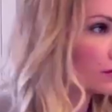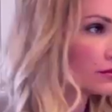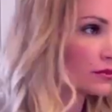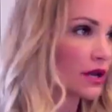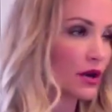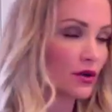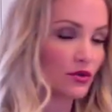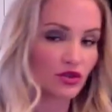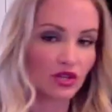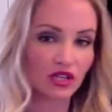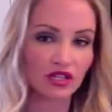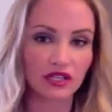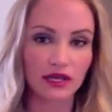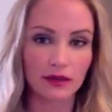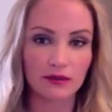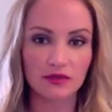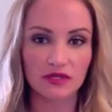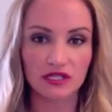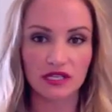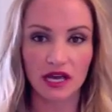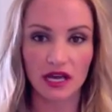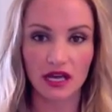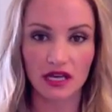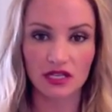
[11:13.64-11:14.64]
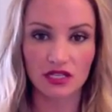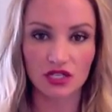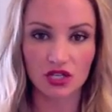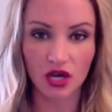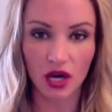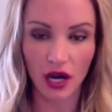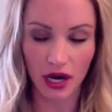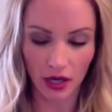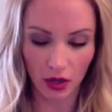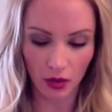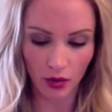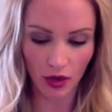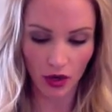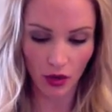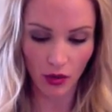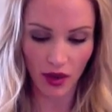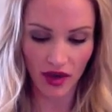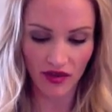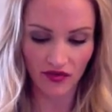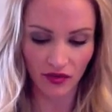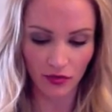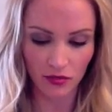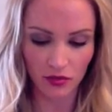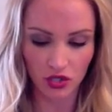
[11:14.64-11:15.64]
Now with the lip stains, you kind of want to
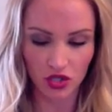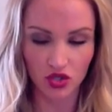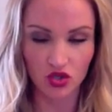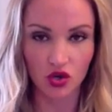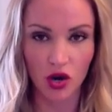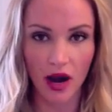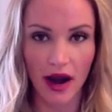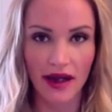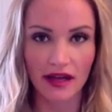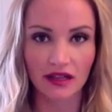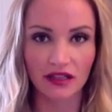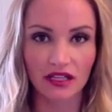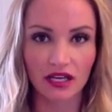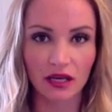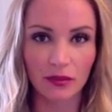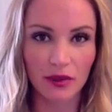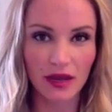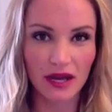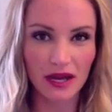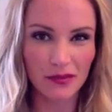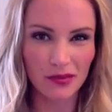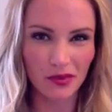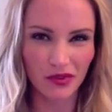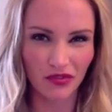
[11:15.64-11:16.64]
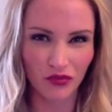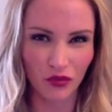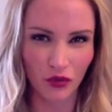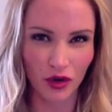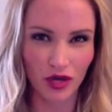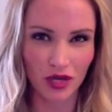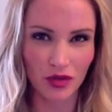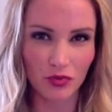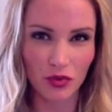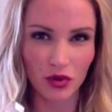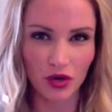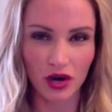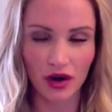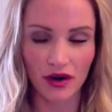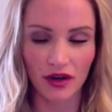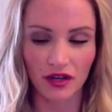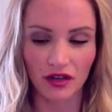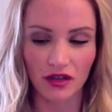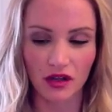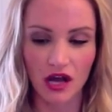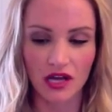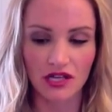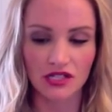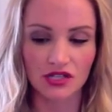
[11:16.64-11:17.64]
wait for them to dry a little bit before you put on a
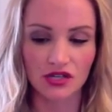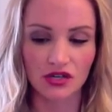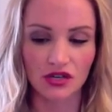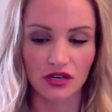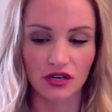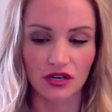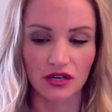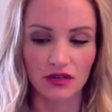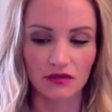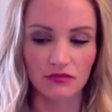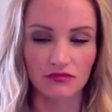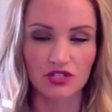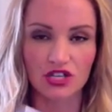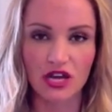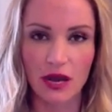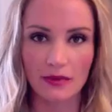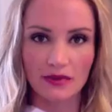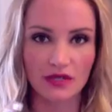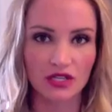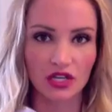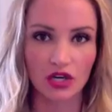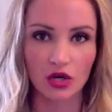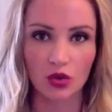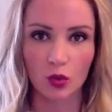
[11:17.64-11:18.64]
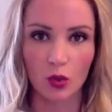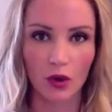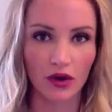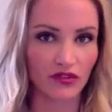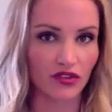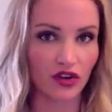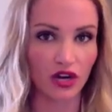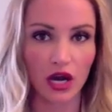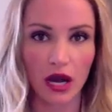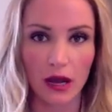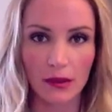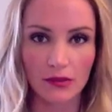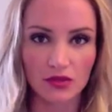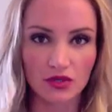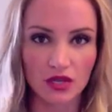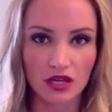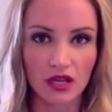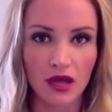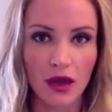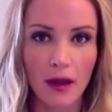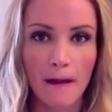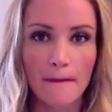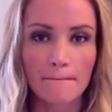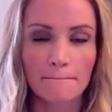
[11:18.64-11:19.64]
gloss or a chapstick or whatever it comes with,
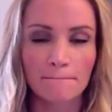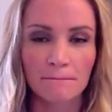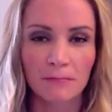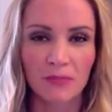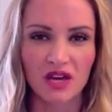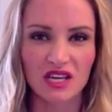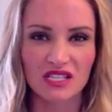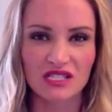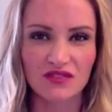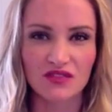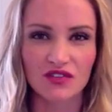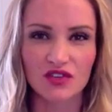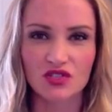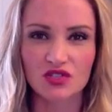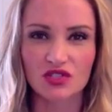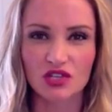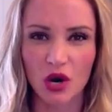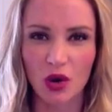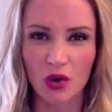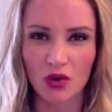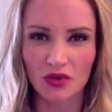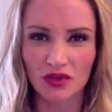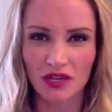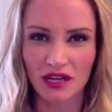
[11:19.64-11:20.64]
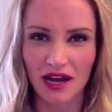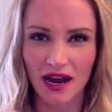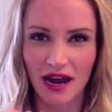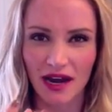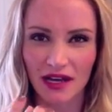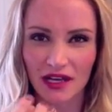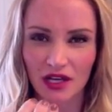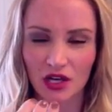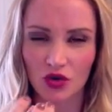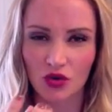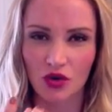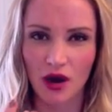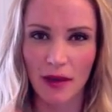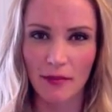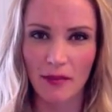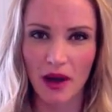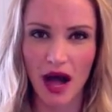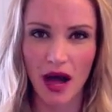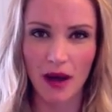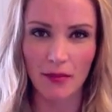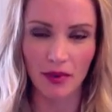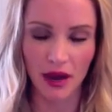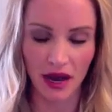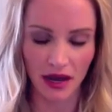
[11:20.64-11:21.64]
because if you don't, they kind of crumb
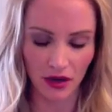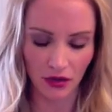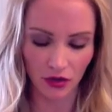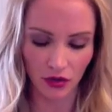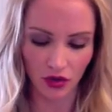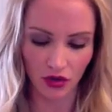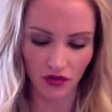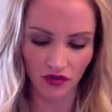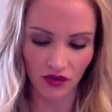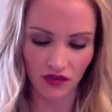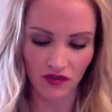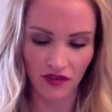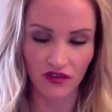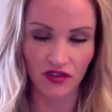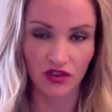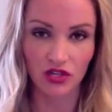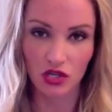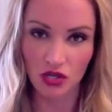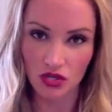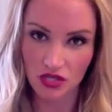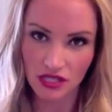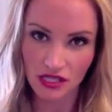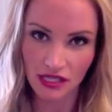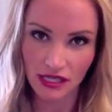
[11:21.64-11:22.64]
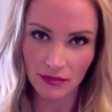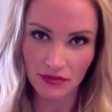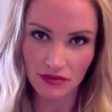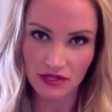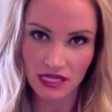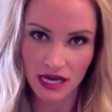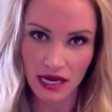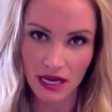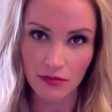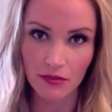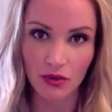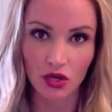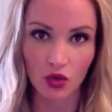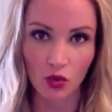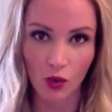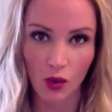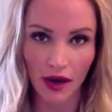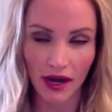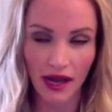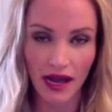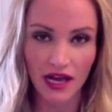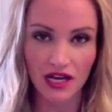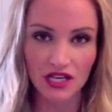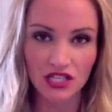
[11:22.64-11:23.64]
up. I don't know if you've ever used a lip stain, but you want
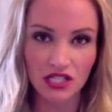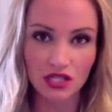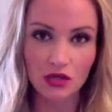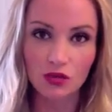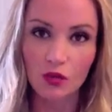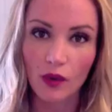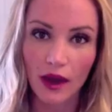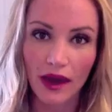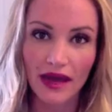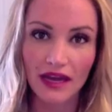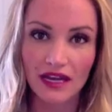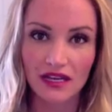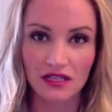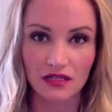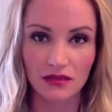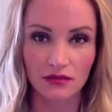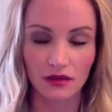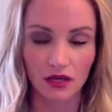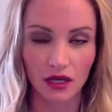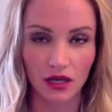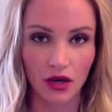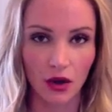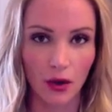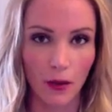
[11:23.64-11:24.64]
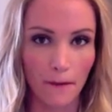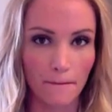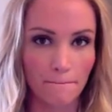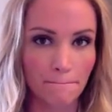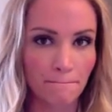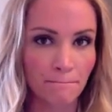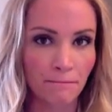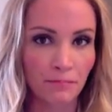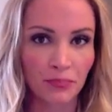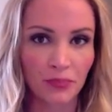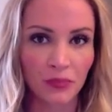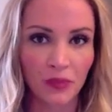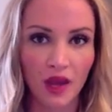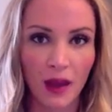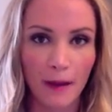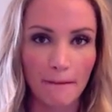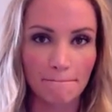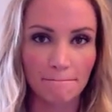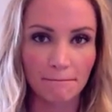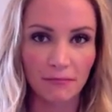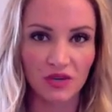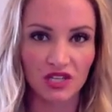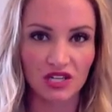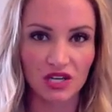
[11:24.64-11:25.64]
to actually wait, you know,
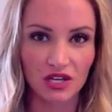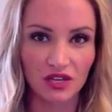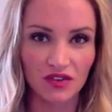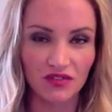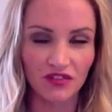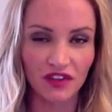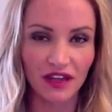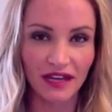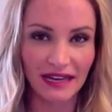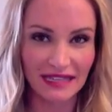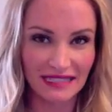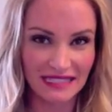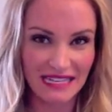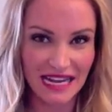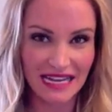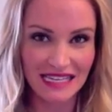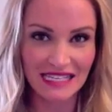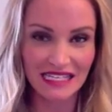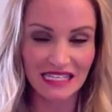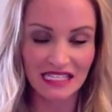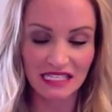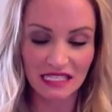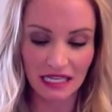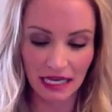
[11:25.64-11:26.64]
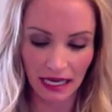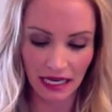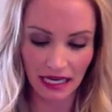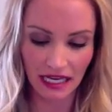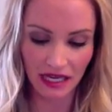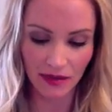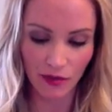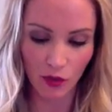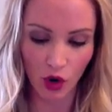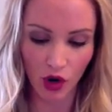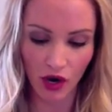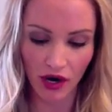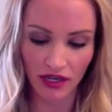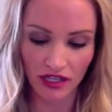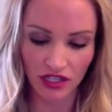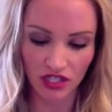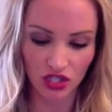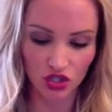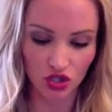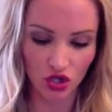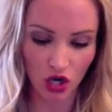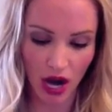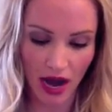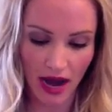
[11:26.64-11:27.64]
until you feel like it's not sticky anymore and it's
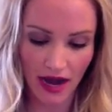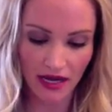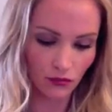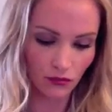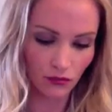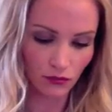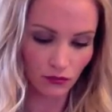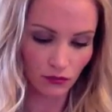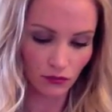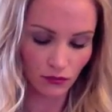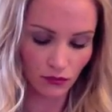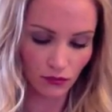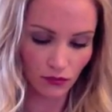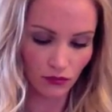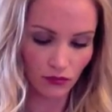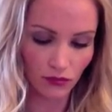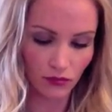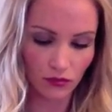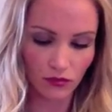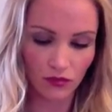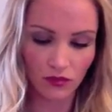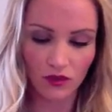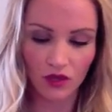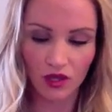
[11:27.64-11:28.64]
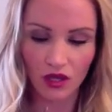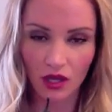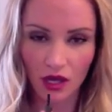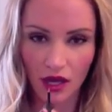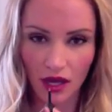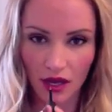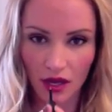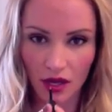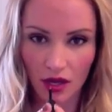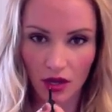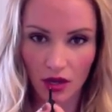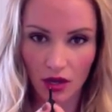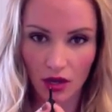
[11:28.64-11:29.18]
dried. Okay,